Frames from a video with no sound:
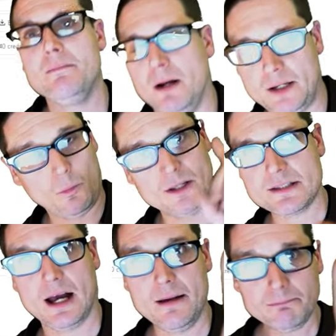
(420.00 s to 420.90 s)
money one
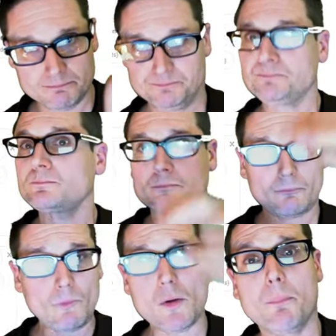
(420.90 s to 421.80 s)
time
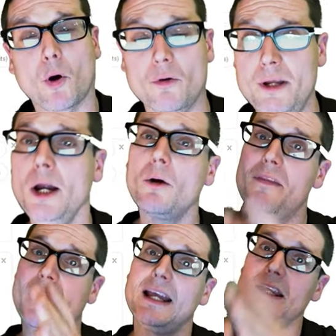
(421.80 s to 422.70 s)
per year, and
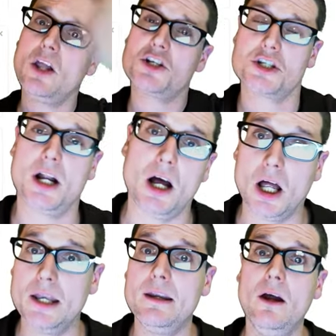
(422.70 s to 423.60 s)
then I can launch it
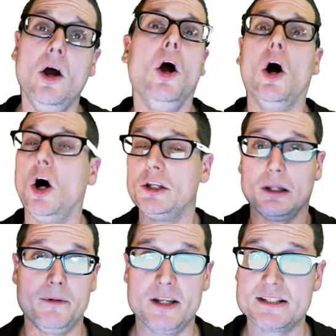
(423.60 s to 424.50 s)
on
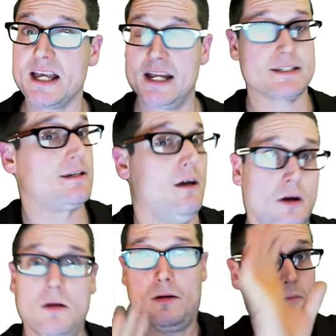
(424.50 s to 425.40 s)
unlimited sites.
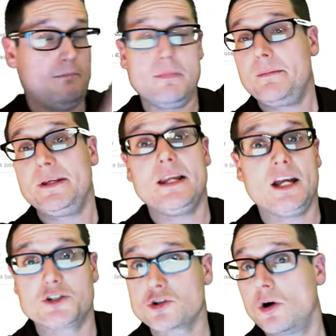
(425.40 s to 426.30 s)
Maybe
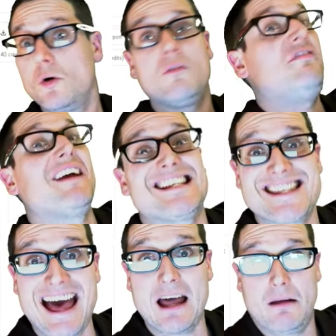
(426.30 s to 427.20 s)
Nitro fixed
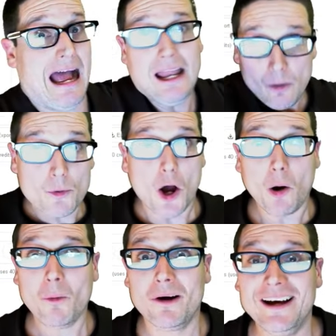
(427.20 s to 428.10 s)
that. I don't
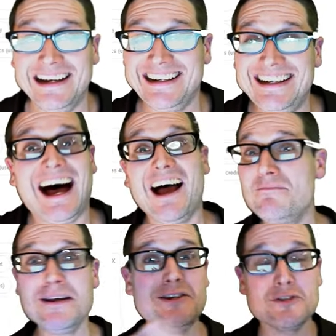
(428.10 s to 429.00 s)
know. I've
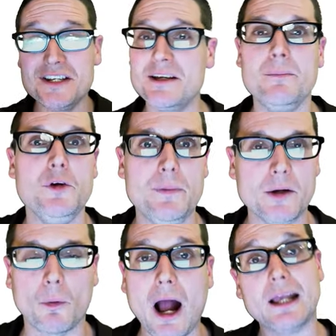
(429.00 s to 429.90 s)
been using WP
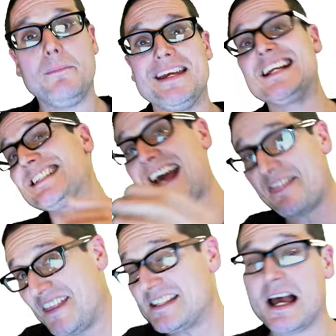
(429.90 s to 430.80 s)
Rocket because at
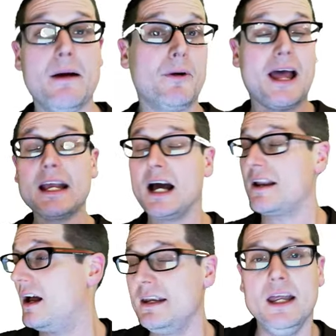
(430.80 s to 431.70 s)
the time when I got on,